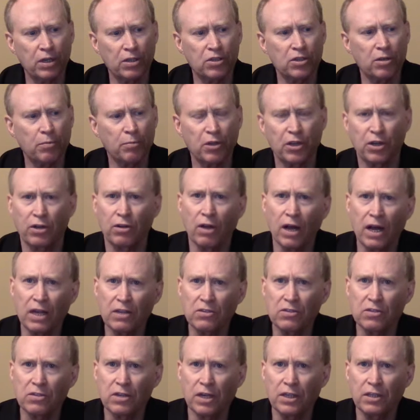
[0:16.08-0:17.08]
some of the
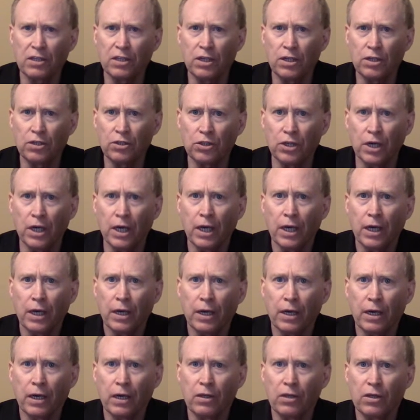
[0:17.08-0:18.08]
classes I teach
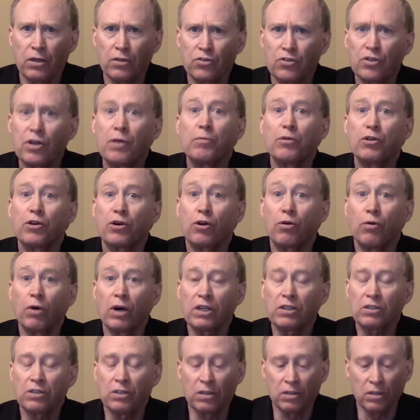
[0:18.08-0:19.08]
and then some of the
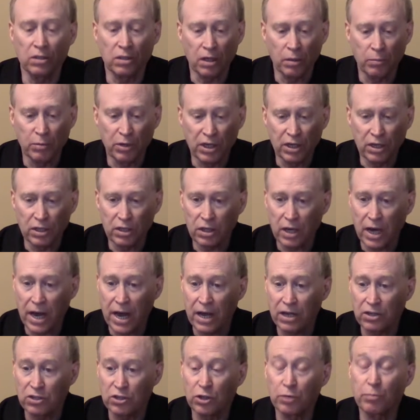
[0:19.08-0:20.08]
questions that I've been
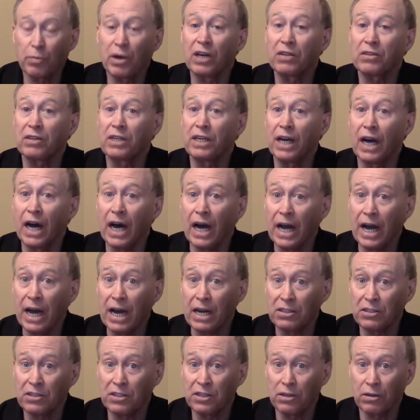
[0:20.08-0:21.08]
asked about the
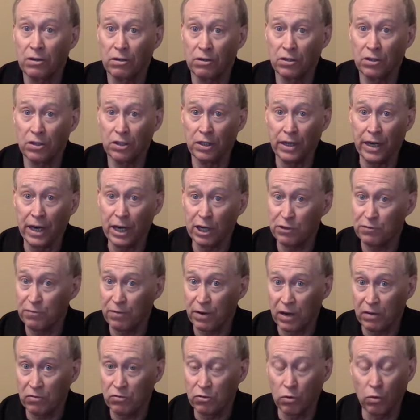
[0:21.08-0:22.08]
IICRC
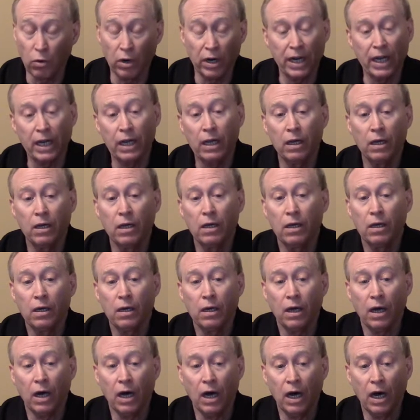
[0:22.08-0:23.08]
S520,
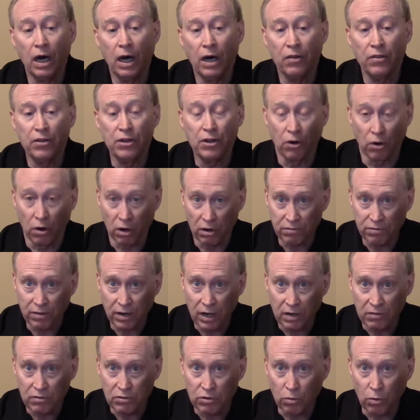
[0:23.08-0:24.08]
the
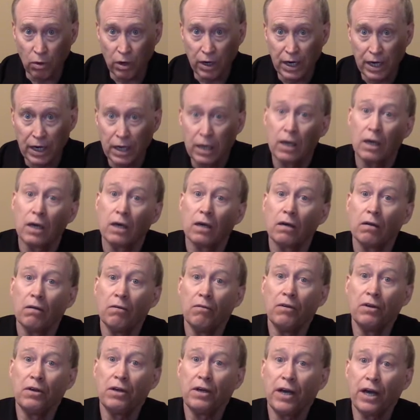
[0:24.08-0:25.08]
R520,
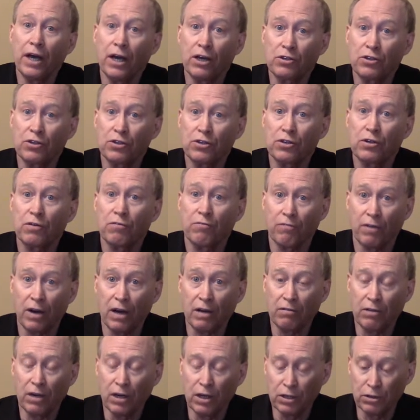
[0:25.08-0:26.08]
the
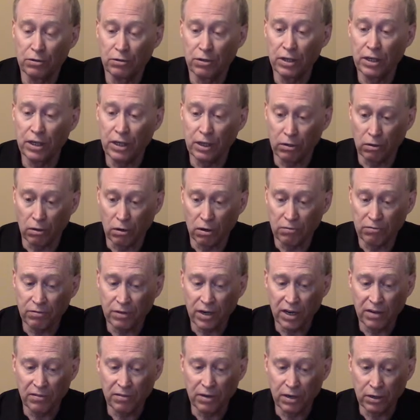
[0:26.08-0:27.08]
S500 and
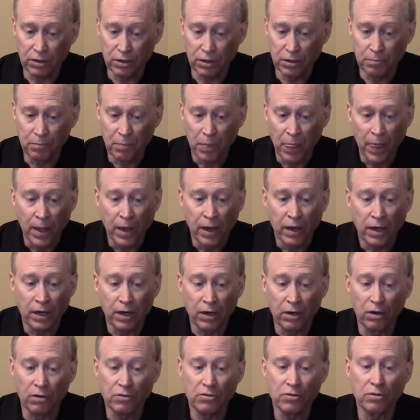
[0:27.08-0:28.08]
R500, and
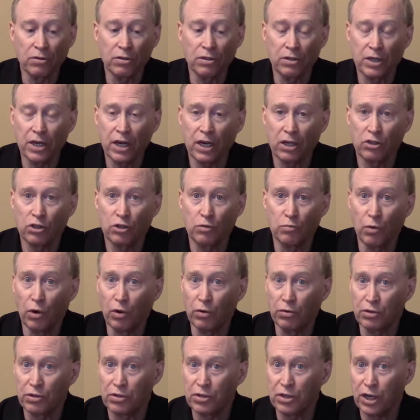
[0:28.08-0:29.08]
also the Texas Mold
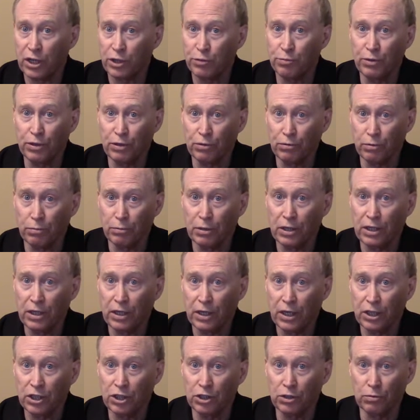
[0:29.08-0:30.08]
Assessment and
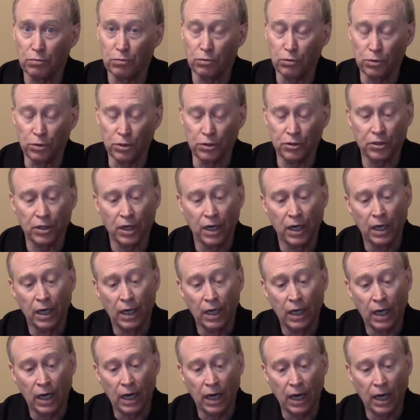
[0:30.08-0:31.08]
Remediation rules.
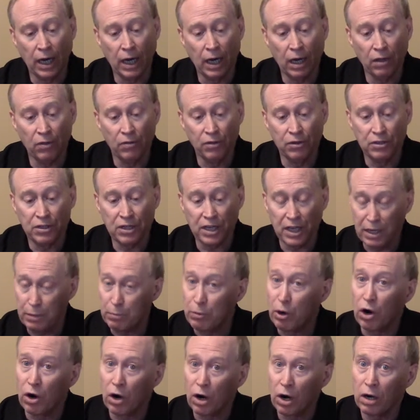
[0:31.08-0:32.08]
The
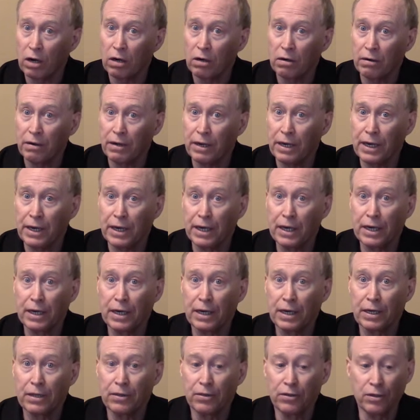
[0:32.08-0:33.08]
TMARR
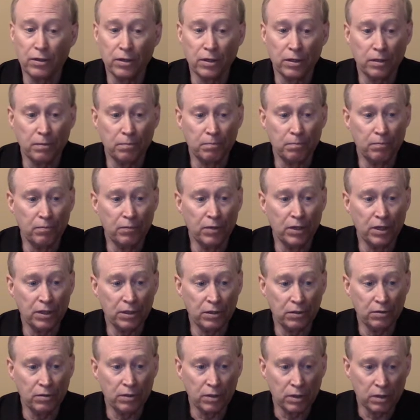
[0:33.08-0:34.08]
and
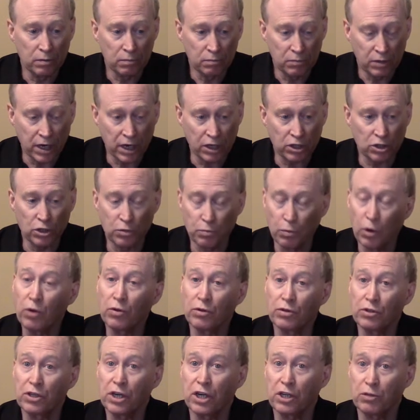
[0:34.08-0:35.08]
the Texas Mold
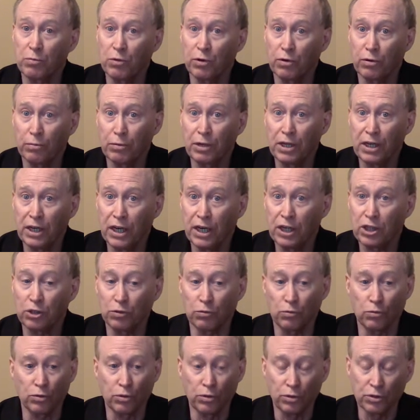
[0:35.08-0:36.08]
Assessment and
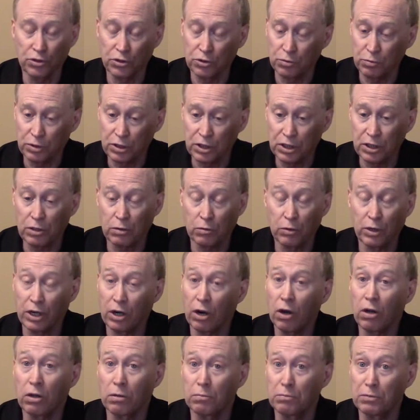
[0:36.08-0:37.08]
Remediation rules, as we
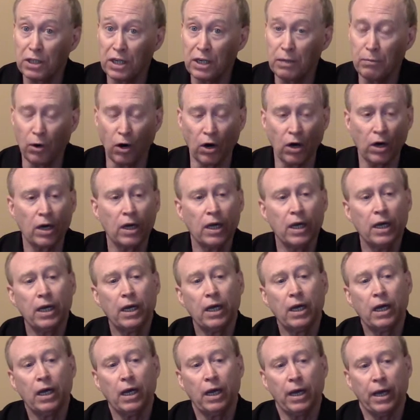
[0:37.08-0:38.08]
call them TMARR,
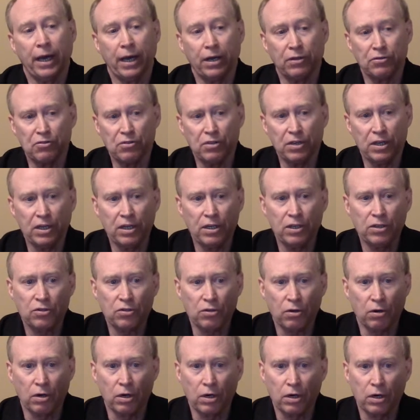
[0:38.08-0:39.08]
as these
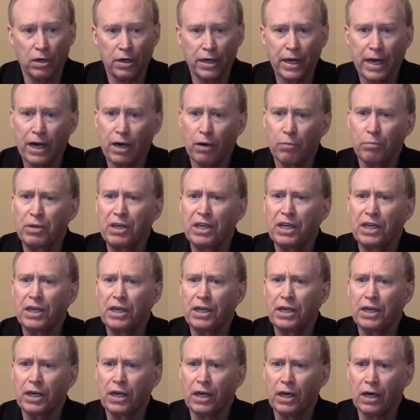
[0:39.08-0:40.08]
are now
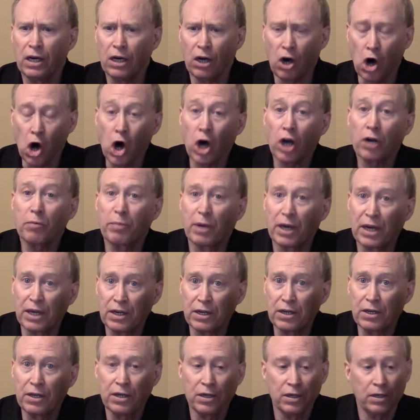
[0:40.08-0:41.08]
being
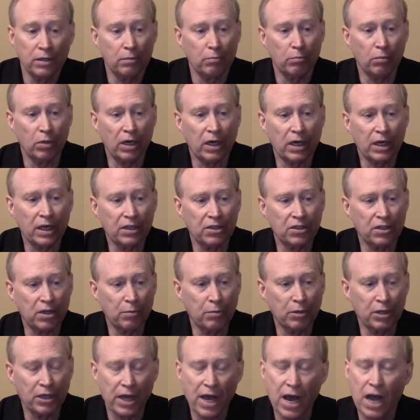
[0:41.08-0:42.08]
augmented by some
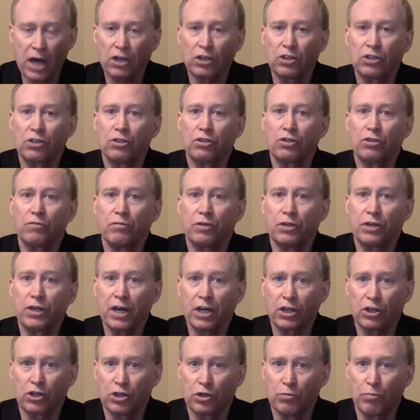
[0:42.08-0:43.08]
of the actions of the
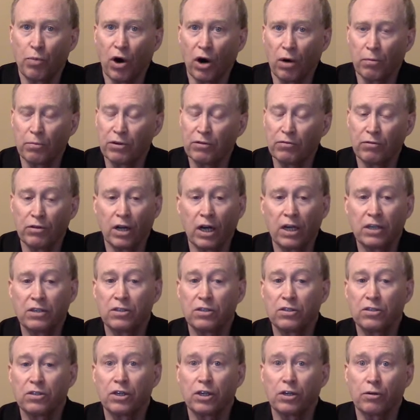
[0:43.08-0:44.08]
Texas Department of
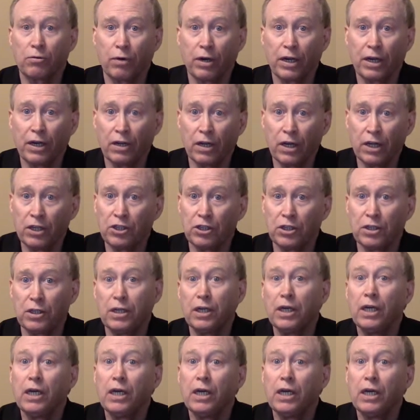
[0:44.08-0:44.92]
Licensing and Regulation